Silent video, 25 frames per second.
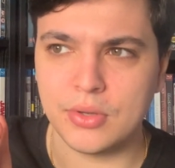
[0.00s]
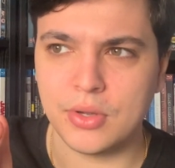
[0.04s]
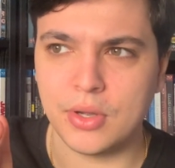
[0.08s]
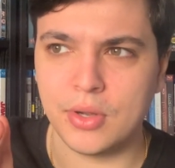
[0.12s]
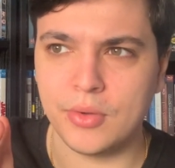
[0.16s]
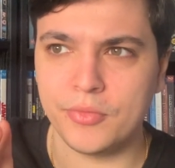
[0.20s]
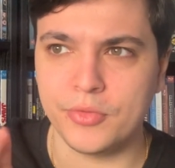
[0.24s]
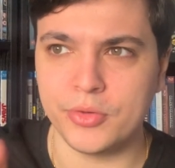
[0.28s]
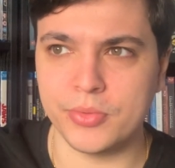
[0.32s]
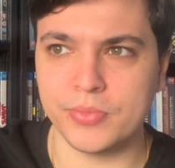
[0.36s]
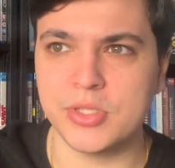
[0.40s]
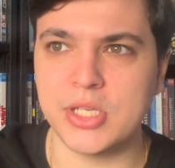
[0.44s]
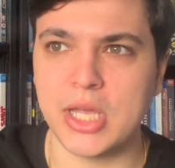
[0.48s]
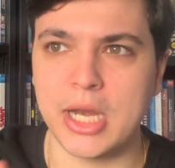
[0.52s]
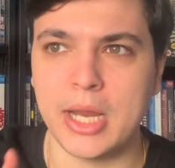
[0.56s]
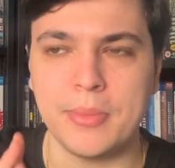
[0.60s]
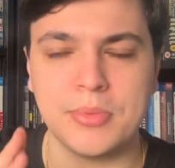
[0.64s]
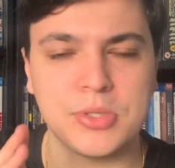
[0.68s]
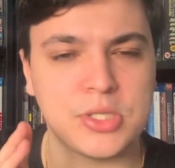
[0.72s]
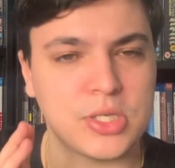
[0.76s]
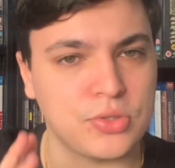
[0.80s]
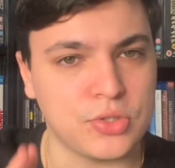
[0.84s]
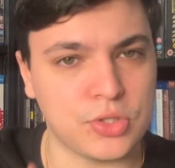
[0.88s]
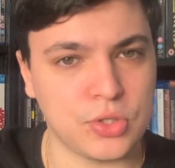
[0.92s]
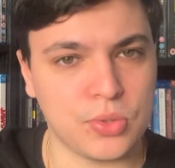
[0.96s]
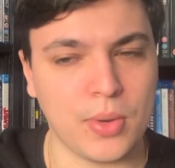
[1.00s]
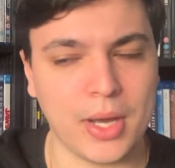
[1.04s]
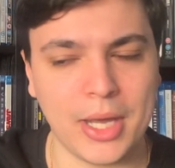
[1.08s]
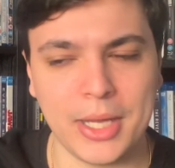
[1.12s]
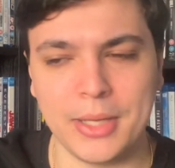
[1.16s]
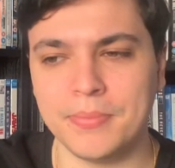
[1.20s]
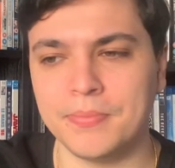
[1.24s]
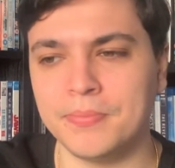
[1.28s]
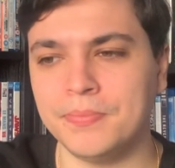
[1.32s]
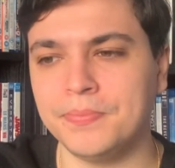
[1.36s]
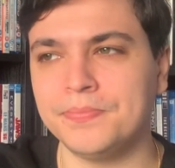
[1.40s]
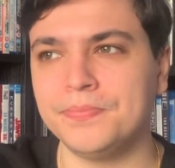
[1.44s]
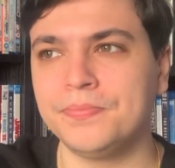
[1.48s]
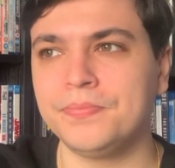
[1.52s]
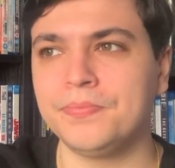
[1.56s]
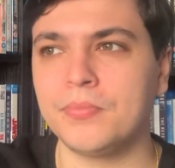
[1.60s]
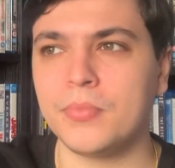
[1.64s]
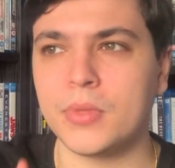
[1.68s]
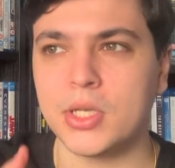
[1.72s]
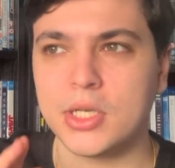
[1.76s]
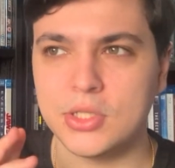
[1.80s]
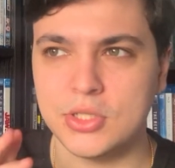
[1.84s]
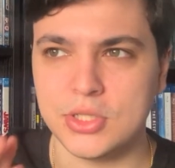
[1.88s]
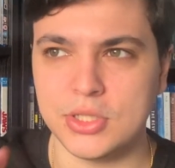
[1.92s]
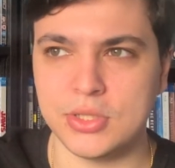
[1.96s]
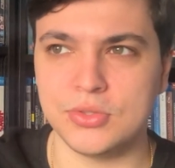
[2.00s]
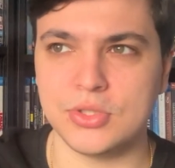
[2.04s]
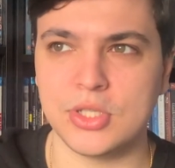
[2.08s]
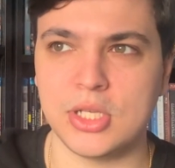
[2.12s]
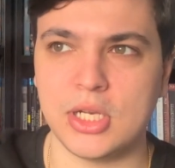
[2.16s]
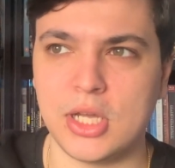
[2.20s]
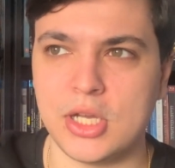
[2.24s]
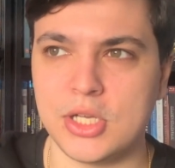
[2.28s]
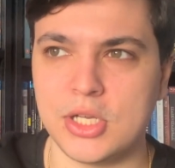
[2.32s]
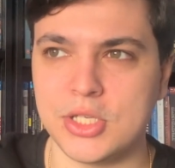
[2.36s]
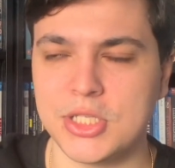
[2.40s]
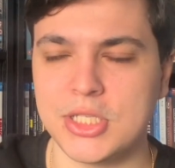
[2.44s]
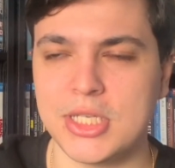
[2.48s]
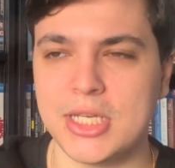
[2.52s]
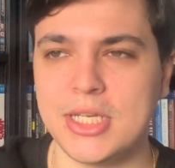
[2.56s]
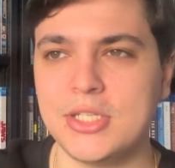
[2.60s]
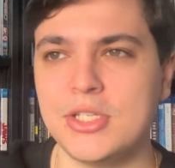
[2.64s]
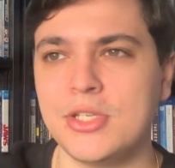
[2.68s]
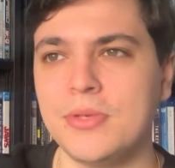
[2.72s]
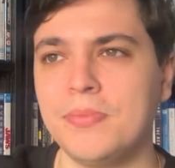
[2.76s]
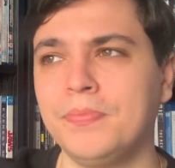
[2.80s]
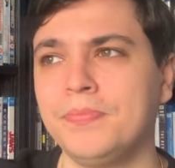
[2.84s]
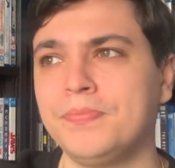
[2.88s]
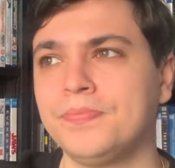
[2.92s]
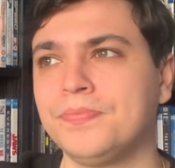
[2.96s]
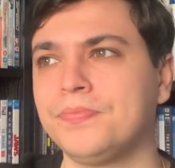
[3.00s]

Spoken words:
from 10 episodes to 8 because it was the last season.